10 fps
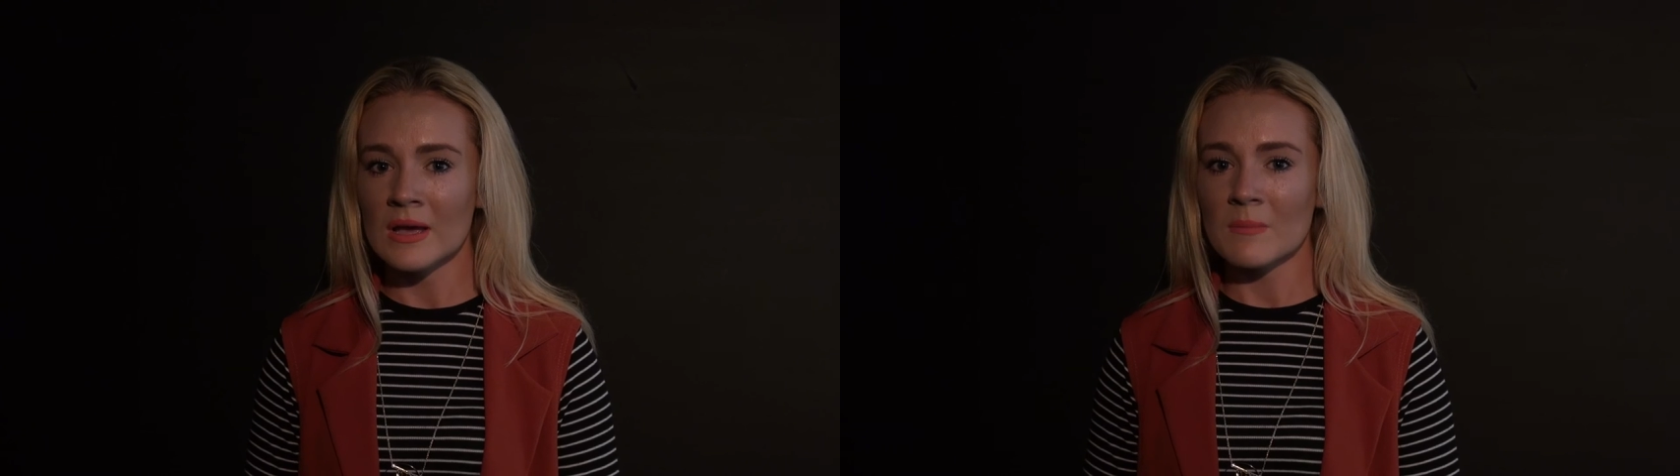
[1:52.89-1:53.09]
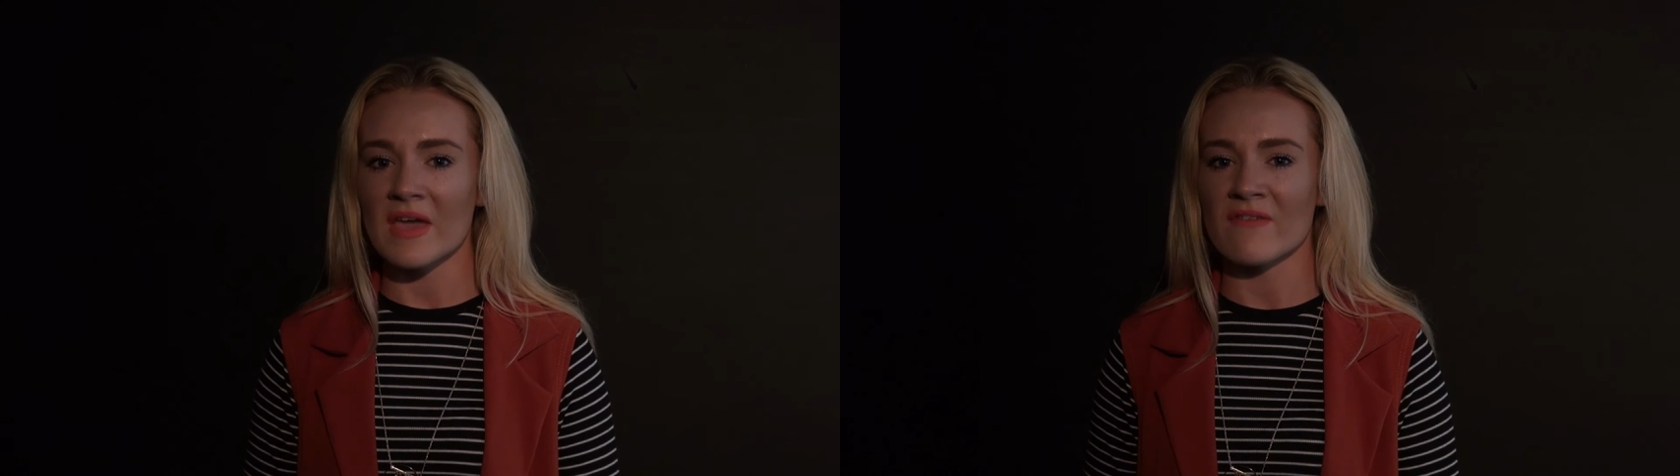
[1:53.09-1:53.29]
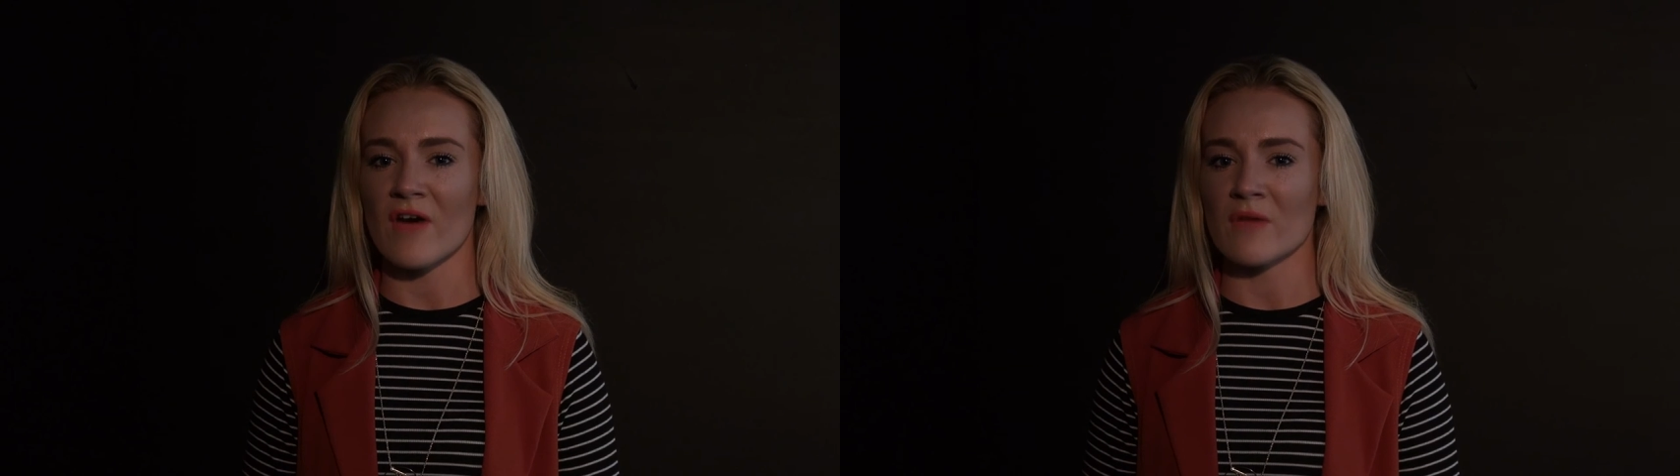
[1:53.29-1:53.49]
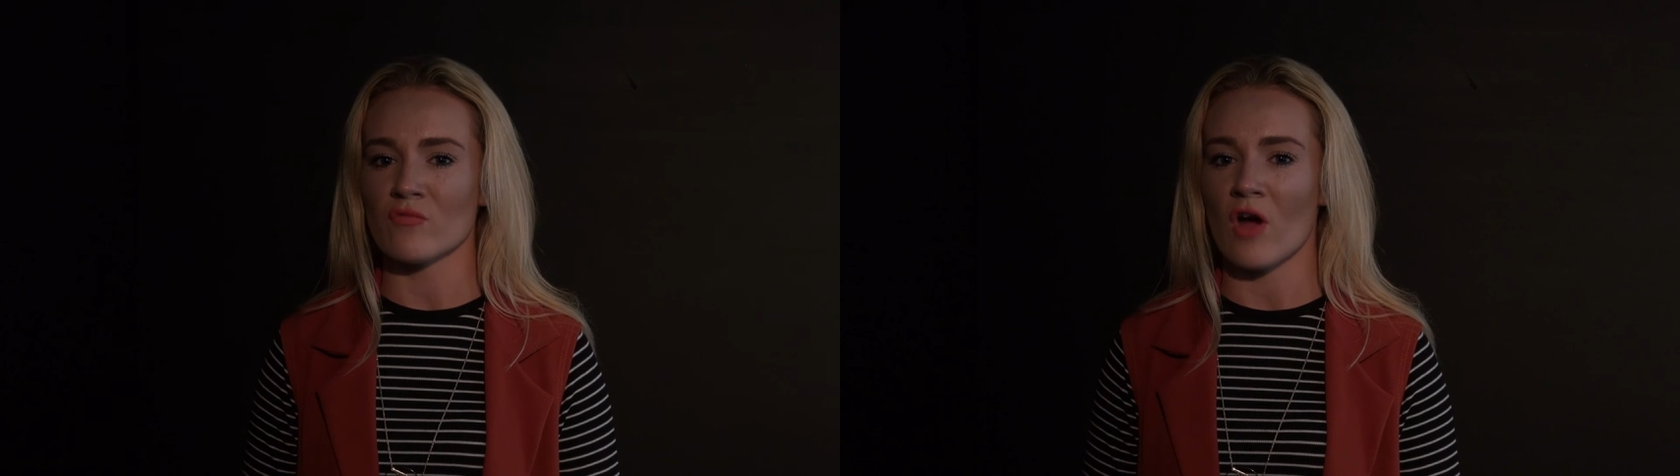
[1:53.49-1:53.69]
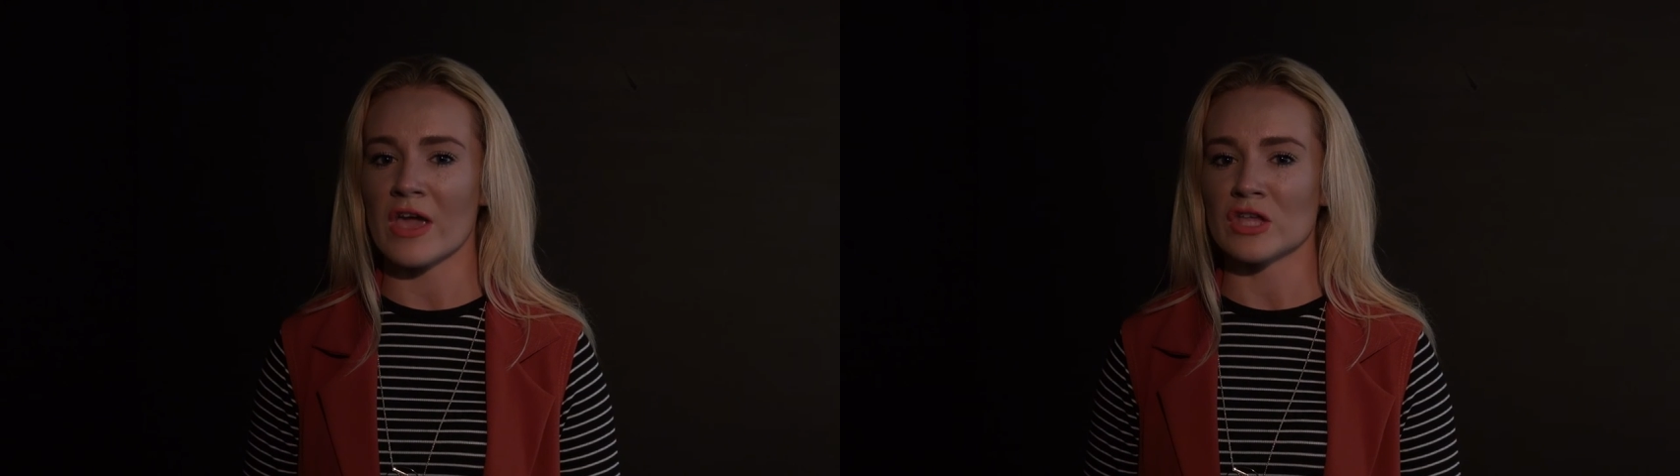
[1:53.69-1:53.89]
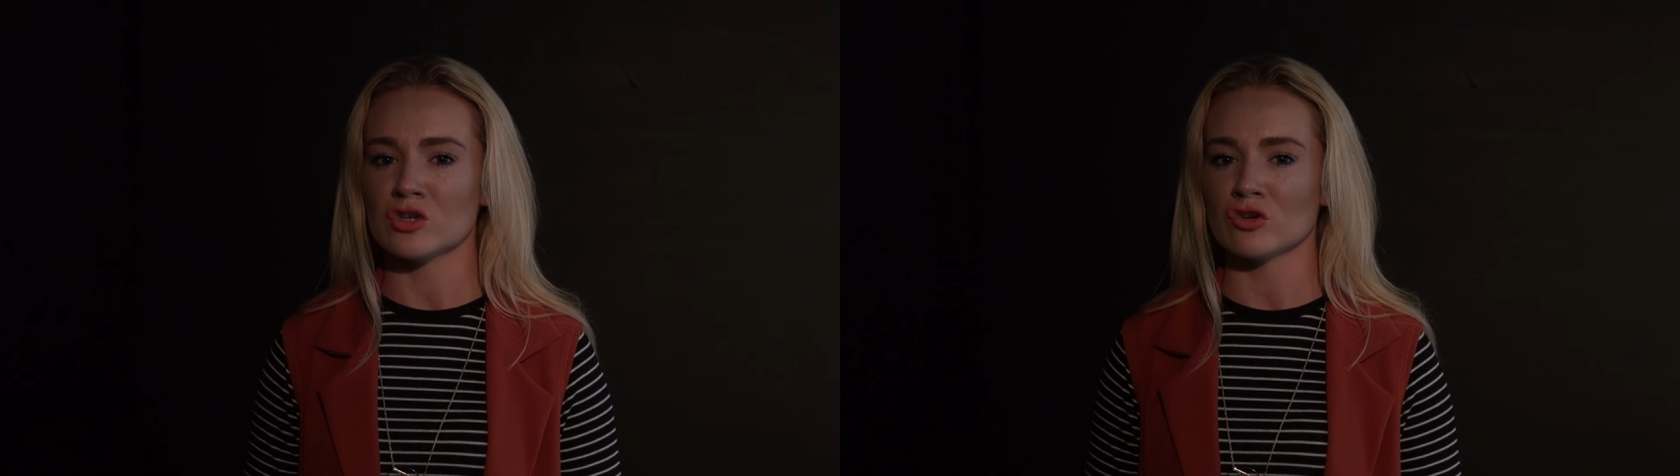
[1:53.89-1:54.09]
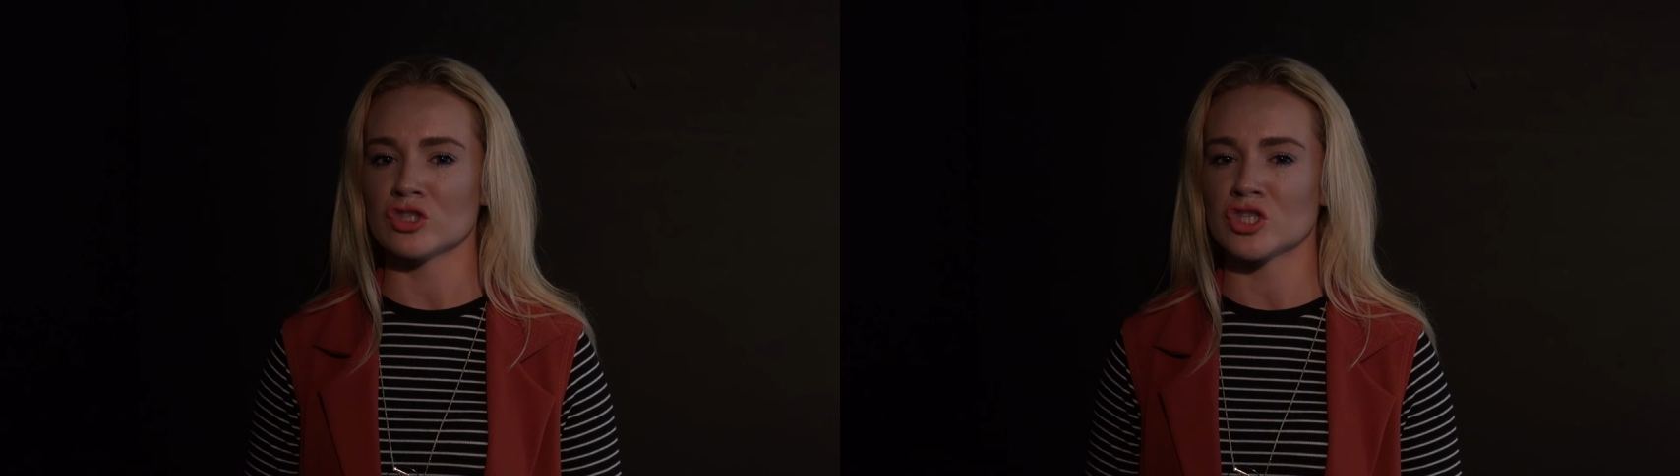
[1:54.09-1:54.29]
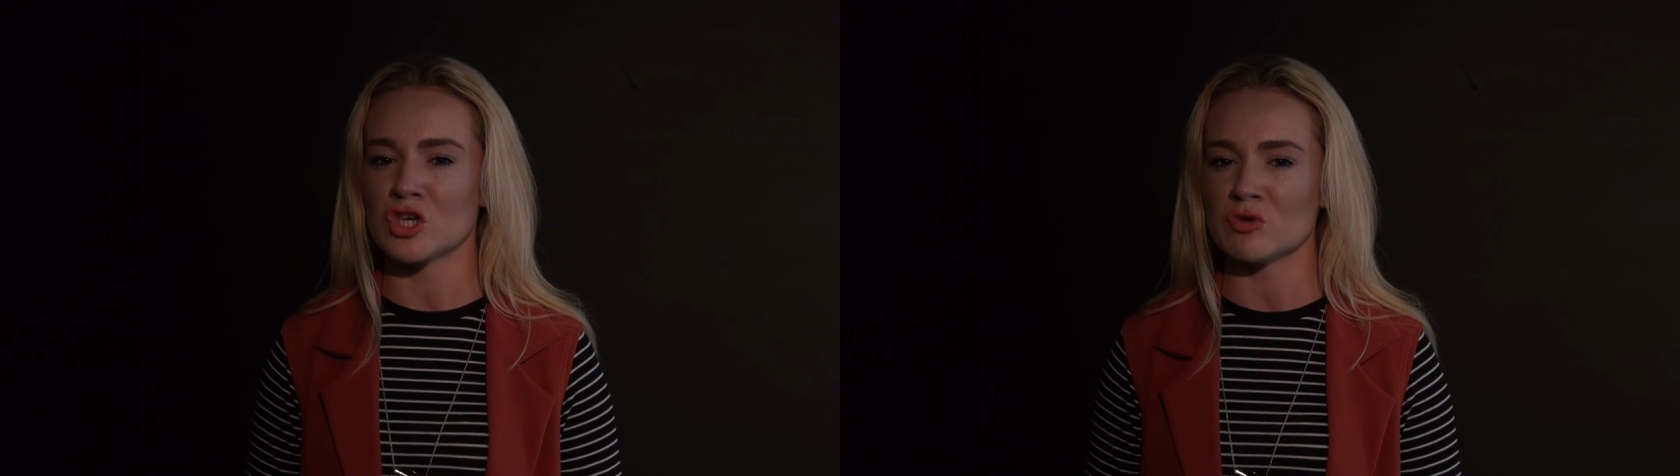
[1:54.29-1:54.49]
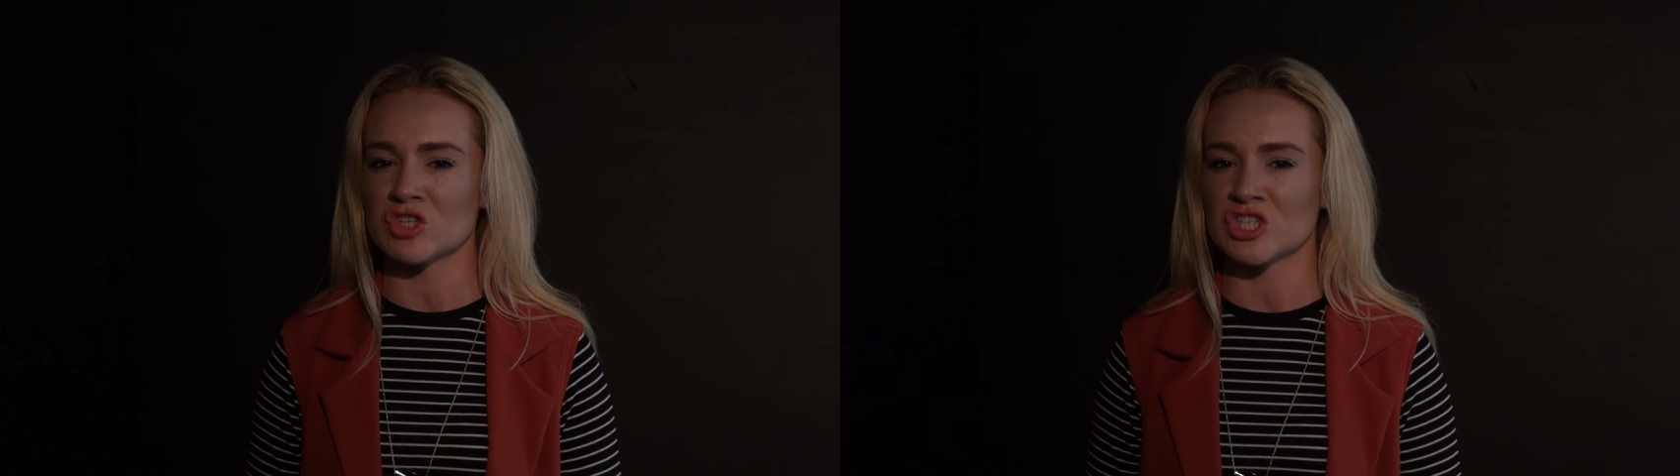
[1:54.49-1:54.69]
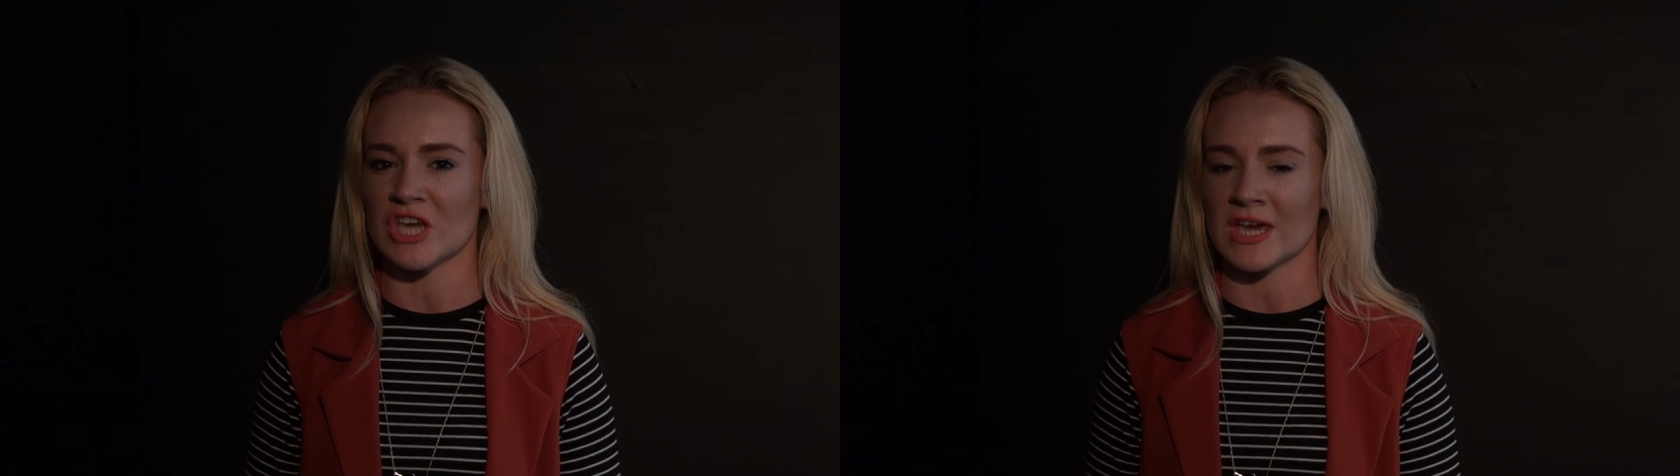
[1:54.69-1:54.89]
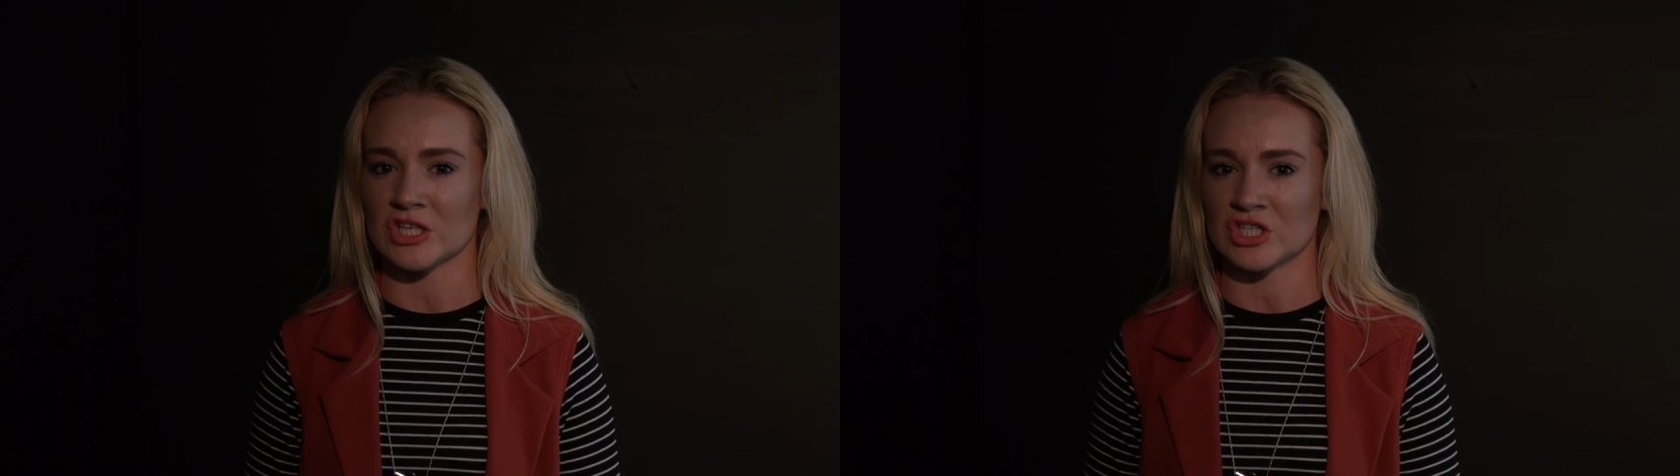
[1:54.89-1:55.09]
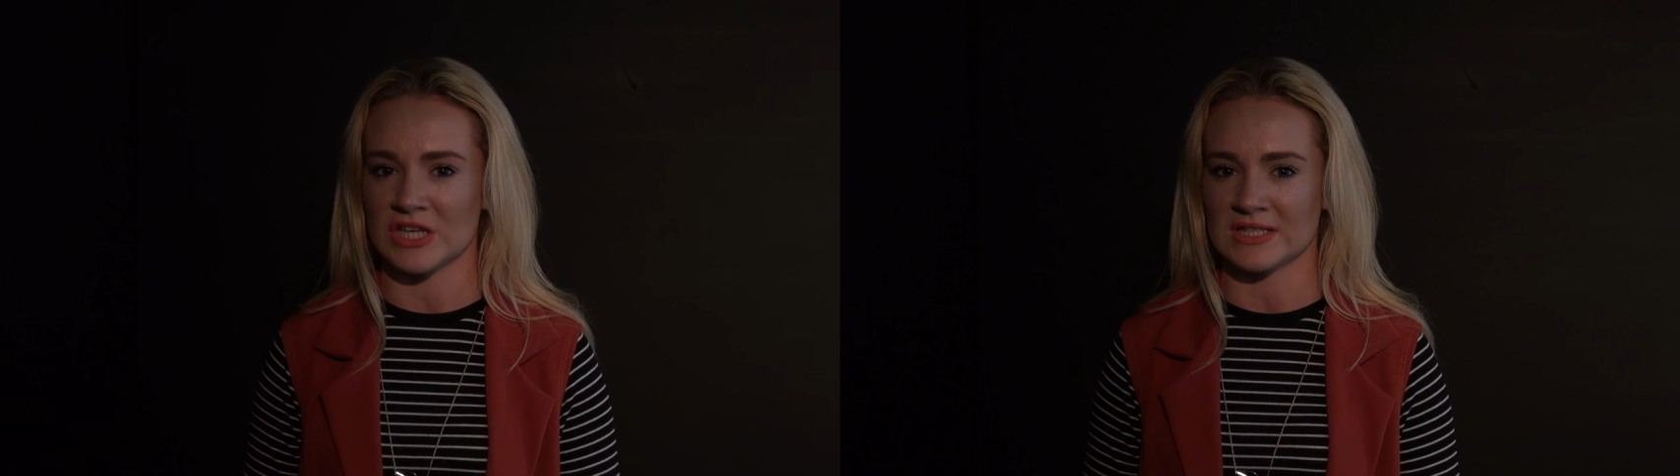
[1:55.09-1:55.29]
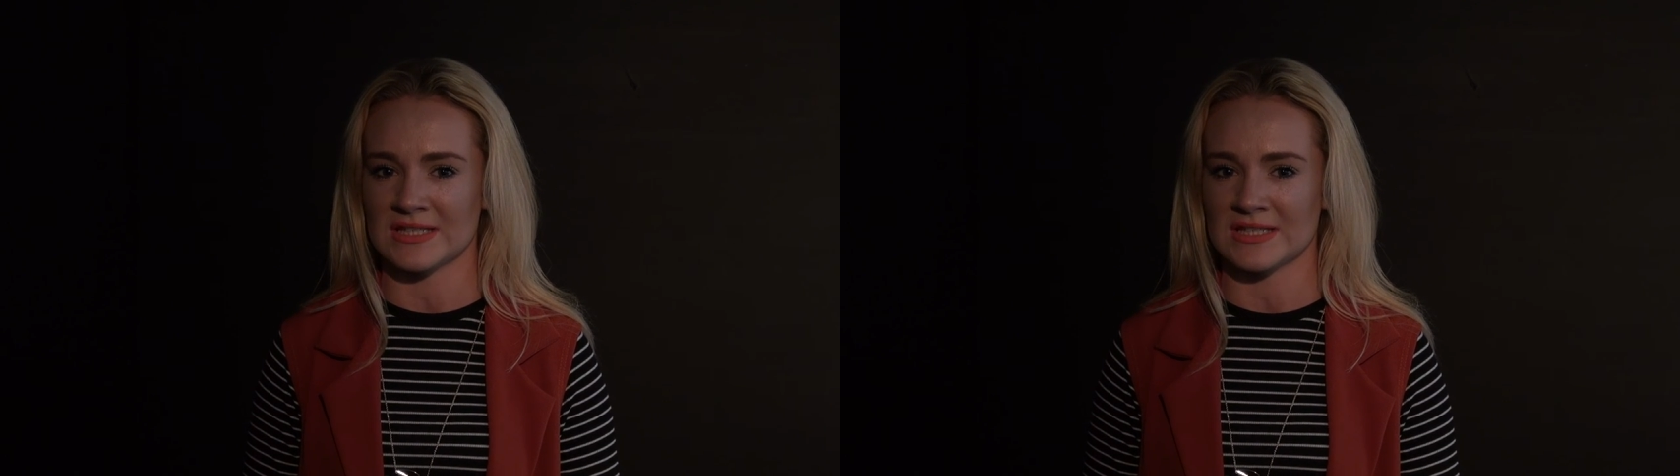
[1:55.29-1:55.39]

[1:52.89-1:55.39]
But if I'm right, and you're too chicken shit